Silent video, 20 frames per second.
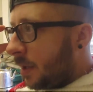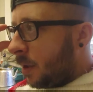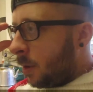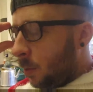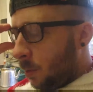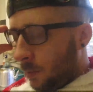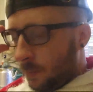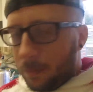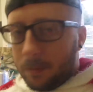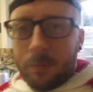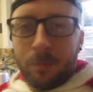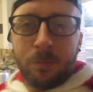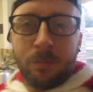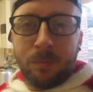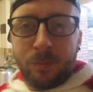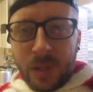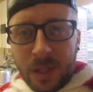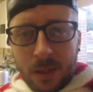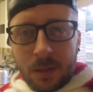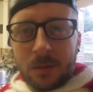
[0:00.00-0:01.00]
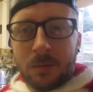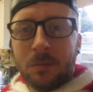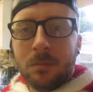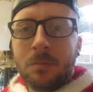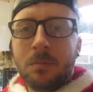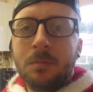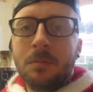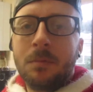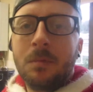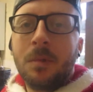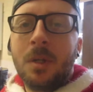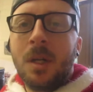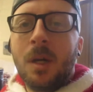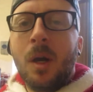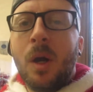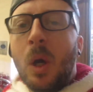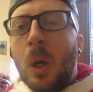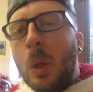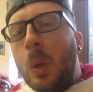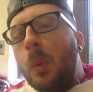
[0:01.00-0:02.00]
ho. But
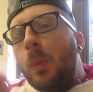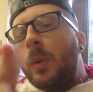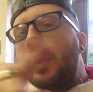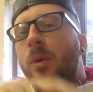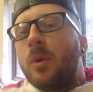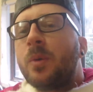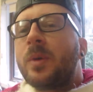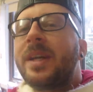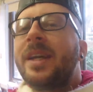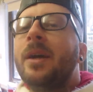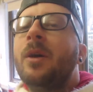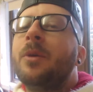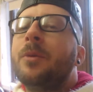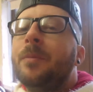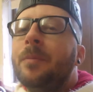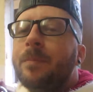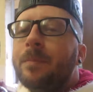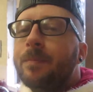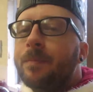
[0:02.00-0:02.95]
we're going to get on.